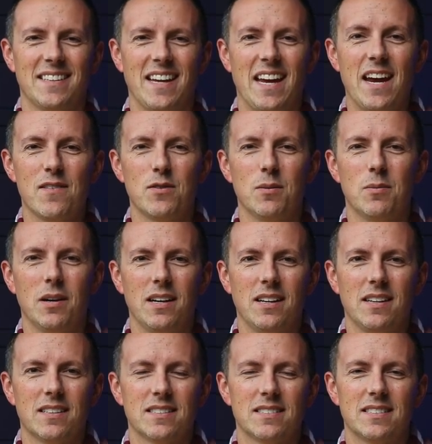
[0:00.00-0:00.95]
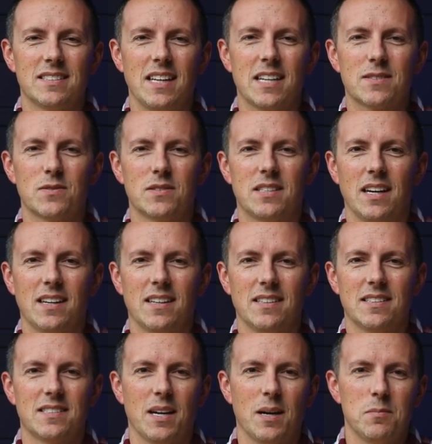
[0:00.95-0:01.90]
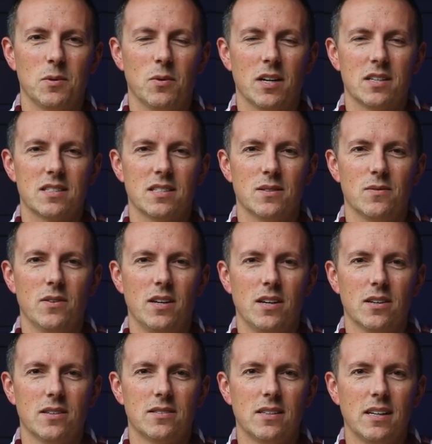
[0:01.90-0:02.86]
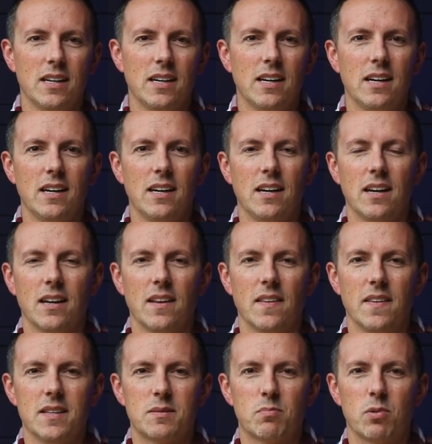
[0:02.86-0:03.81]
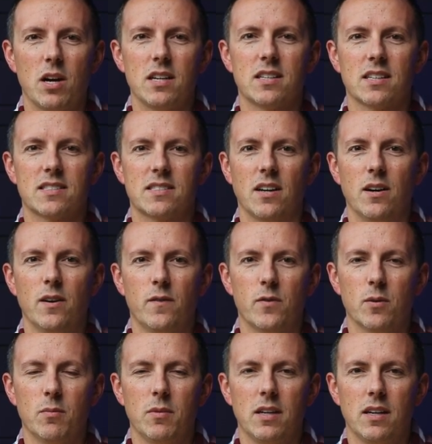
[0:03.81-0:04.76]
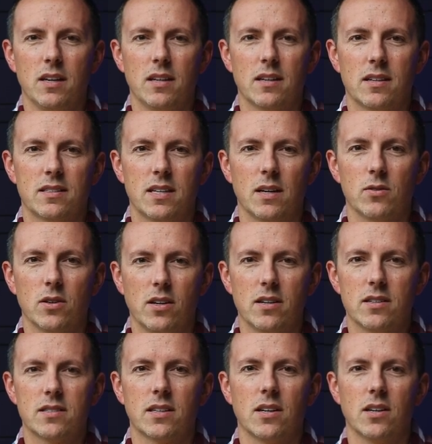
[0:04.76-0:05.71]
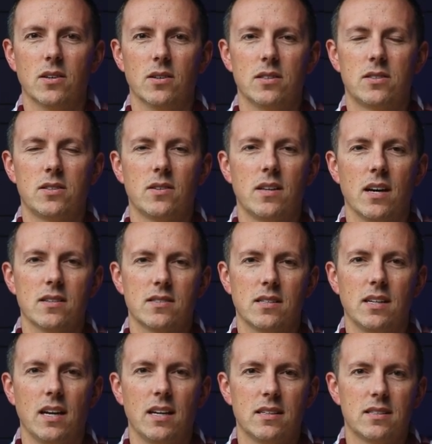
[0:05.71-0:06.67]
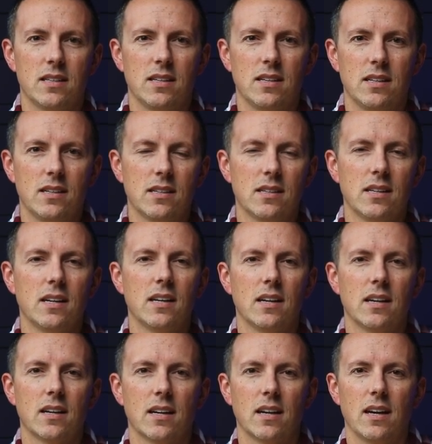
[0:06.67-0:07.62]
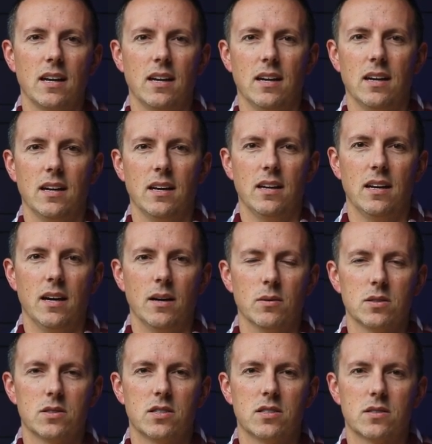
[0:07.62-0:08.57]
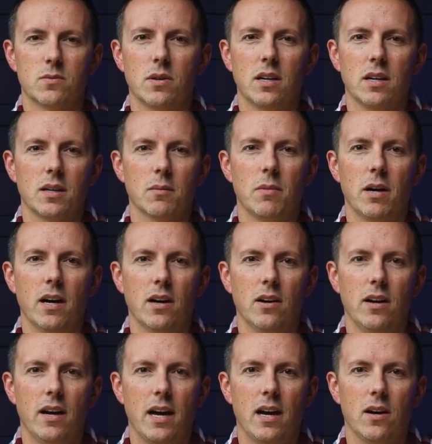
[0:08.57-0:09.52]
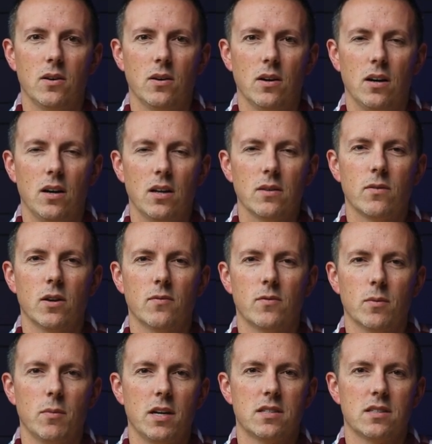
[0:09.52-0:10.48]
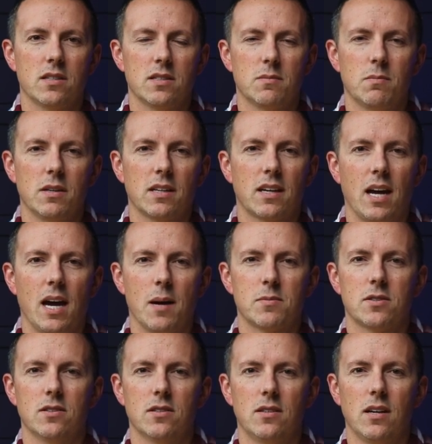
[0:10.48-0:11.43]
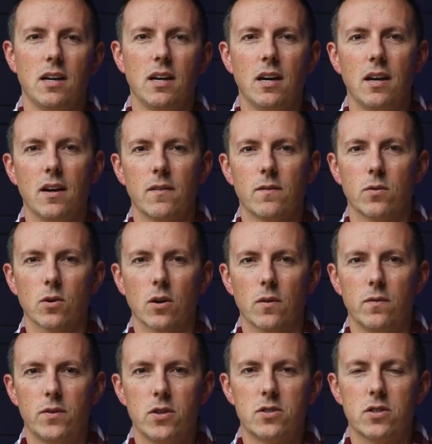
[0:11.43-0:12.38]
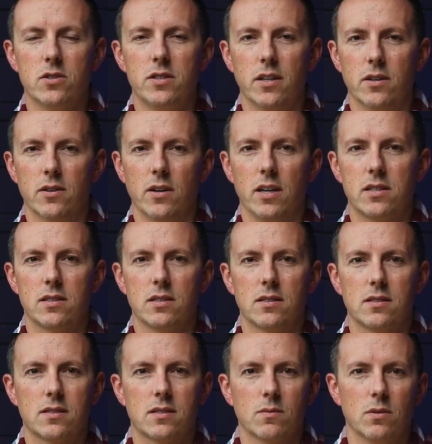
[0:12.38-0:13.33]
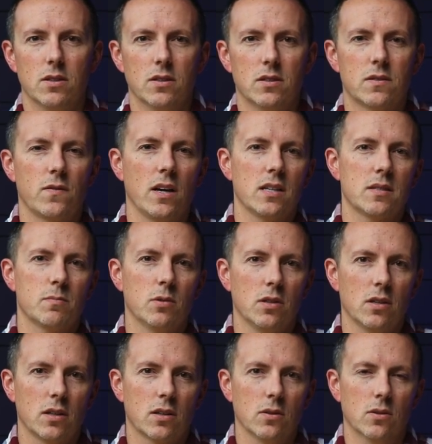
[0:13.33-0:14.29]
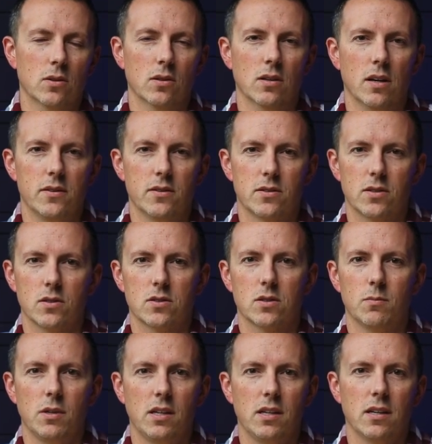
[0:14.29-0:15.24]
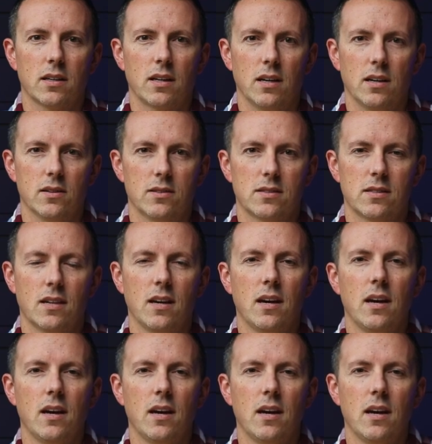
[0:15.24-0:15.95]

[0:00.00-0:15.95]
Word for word: Hey everybody, thanks for taking the time to watch this video. This project started for me several years ago in 2019, and I was just reading about how all of our information is being captured for future generations, whether it's Facebook or other social media accounts.